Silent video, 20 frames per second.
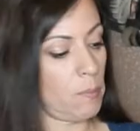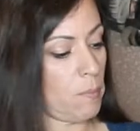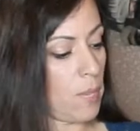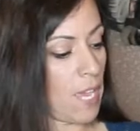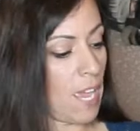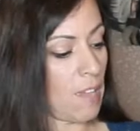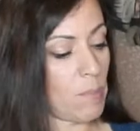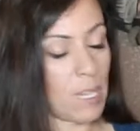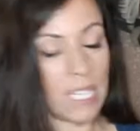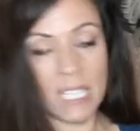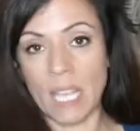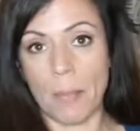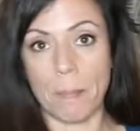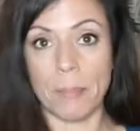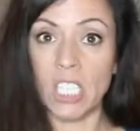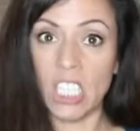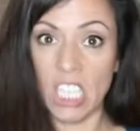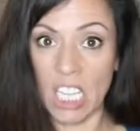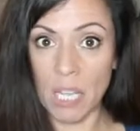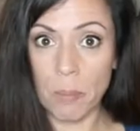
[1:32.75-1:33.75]
me
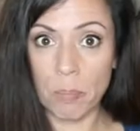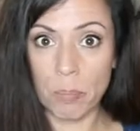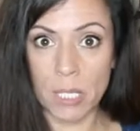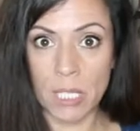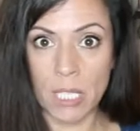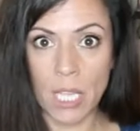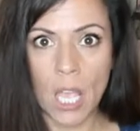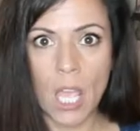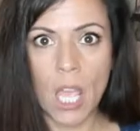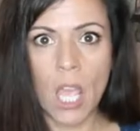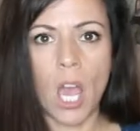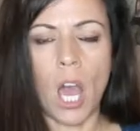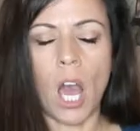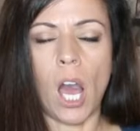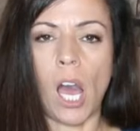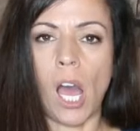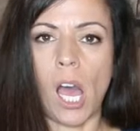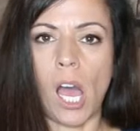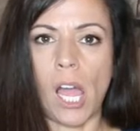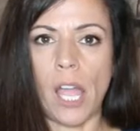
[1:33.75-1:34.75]
some tips
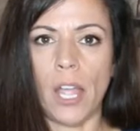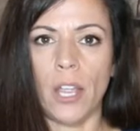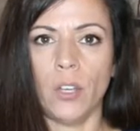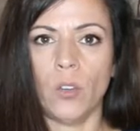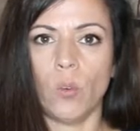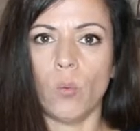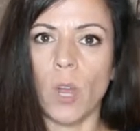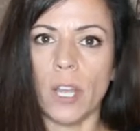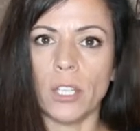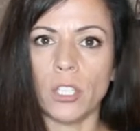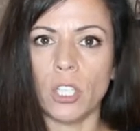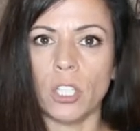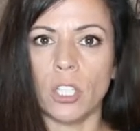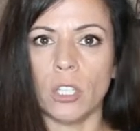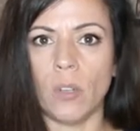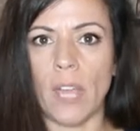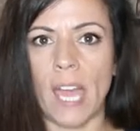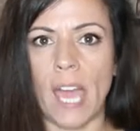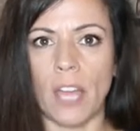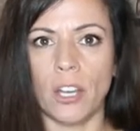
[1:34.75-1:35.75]
on what to
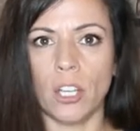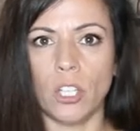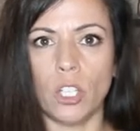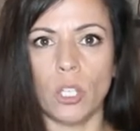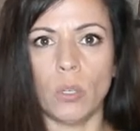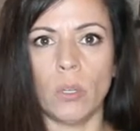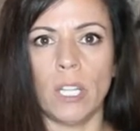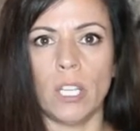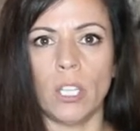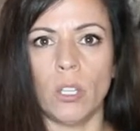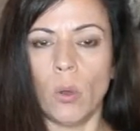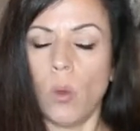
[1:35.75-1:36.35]
do, how to do it.